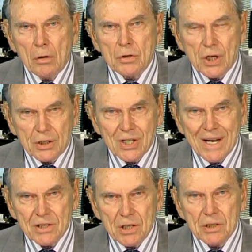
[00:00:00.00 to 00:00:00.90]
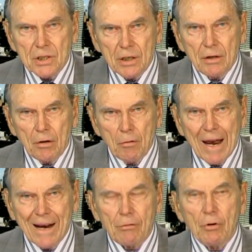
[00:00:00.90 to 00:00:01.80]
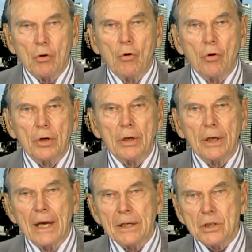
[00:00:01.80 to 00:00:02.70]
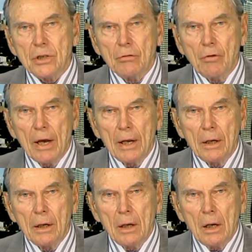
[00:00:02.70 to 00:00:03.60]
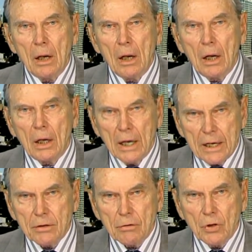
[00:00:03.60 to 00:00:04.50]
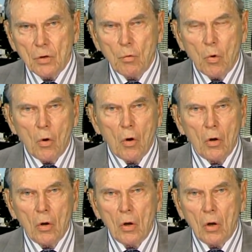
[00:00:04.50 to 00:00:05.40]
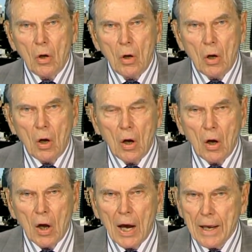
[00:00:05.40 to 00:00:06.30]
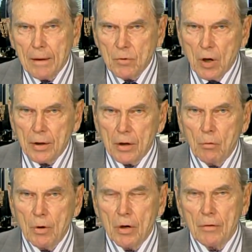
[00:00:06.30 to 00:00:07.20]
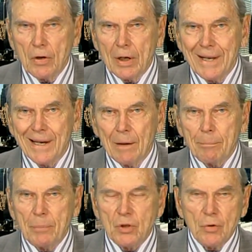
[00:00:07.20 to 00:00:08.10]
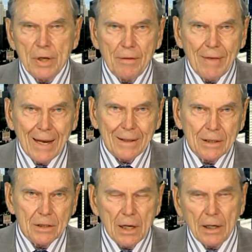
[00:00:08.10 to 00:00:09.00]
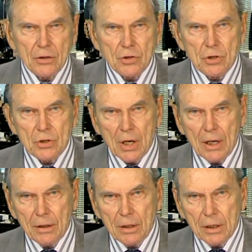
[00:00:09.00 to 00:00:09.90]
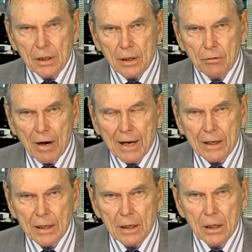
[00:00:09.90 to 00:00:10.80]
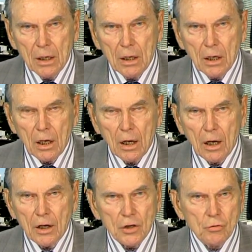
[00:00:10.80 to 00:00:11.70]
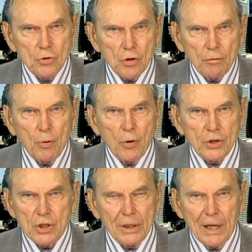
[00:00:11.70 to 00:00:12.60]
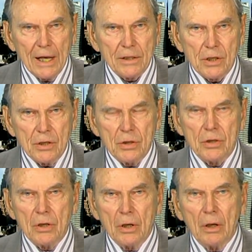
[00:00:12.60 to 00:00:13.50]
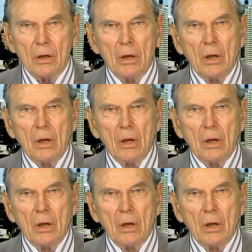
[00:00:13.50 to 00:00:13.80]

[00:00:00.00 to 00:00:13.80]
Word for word: successes that Iraq recorded against Iran later in the war. Uh, I am not aware of a link up between that intelligence and the Iraqi uh, use of poison gases, uh,